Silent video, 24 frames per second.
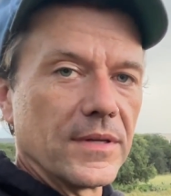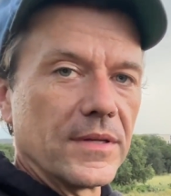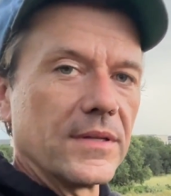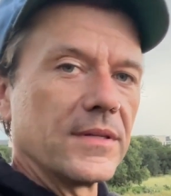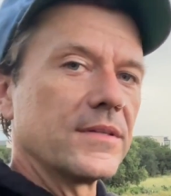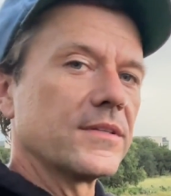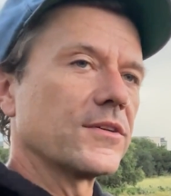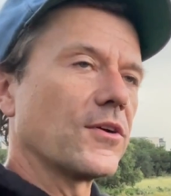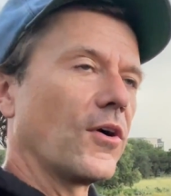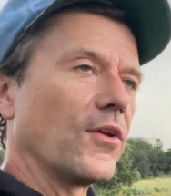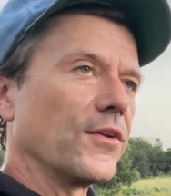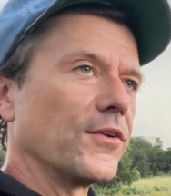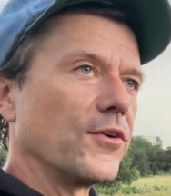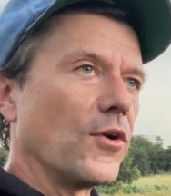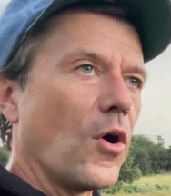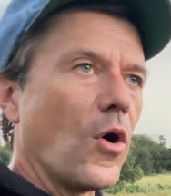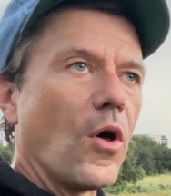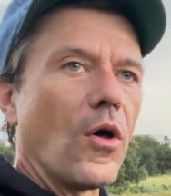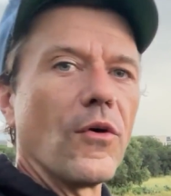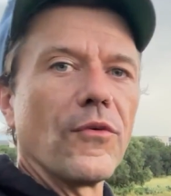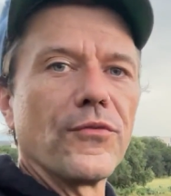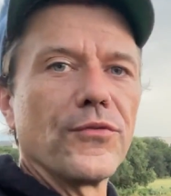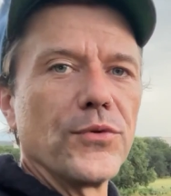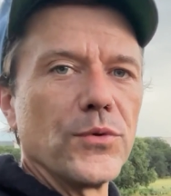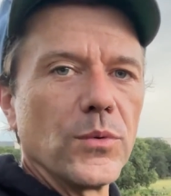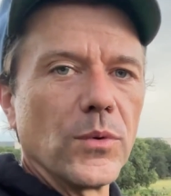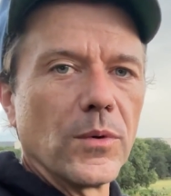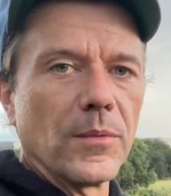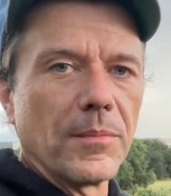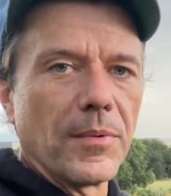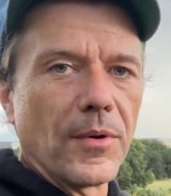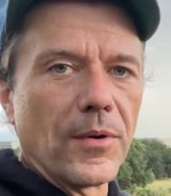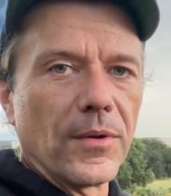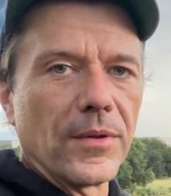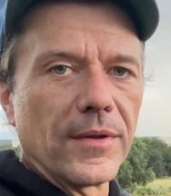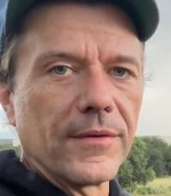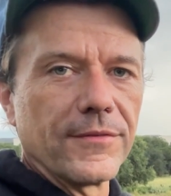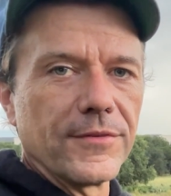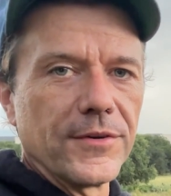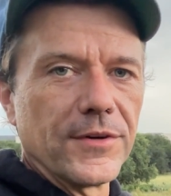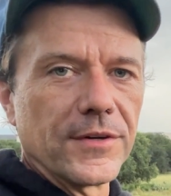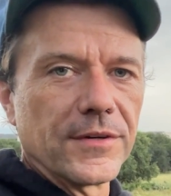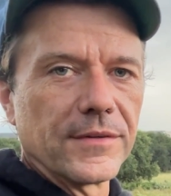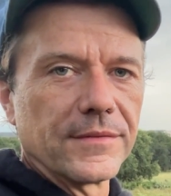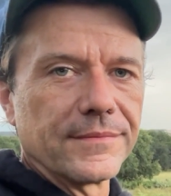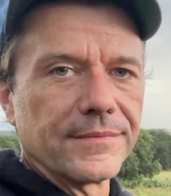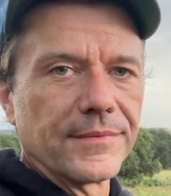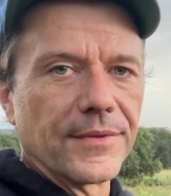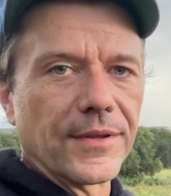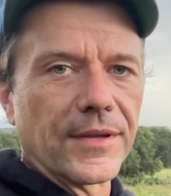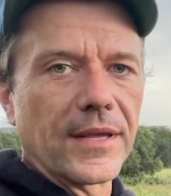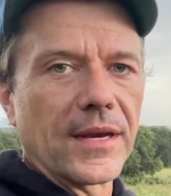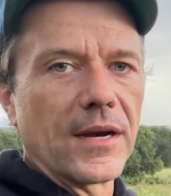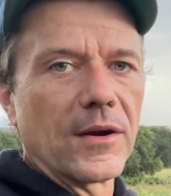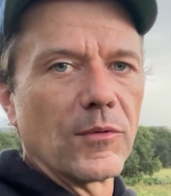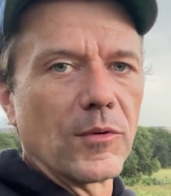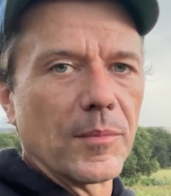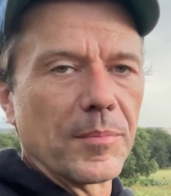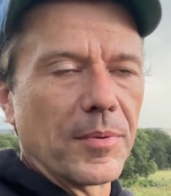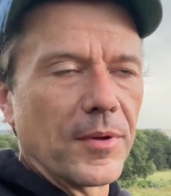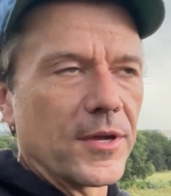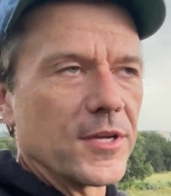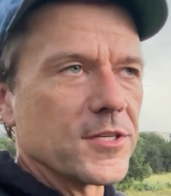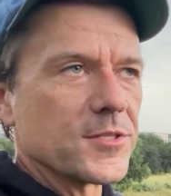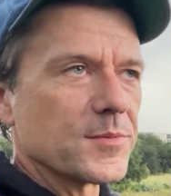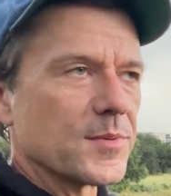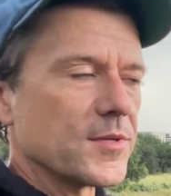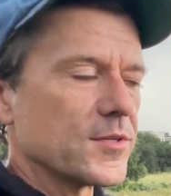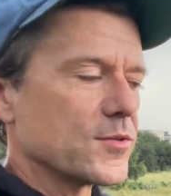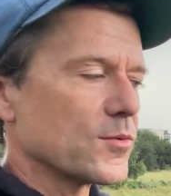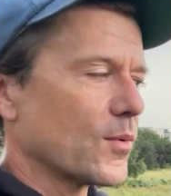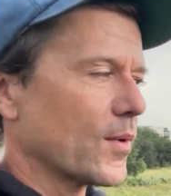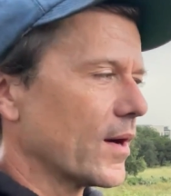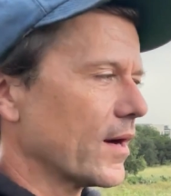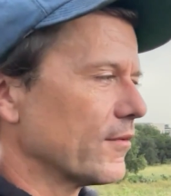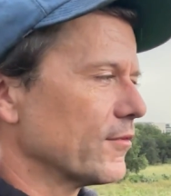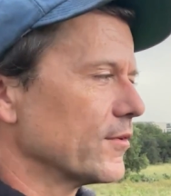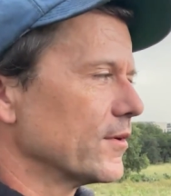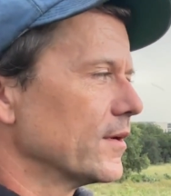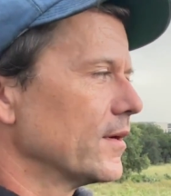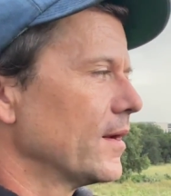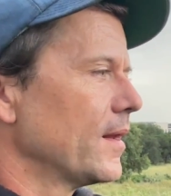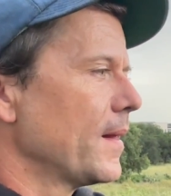It's called an all fuel bowl if you're looking at replacements or whatever.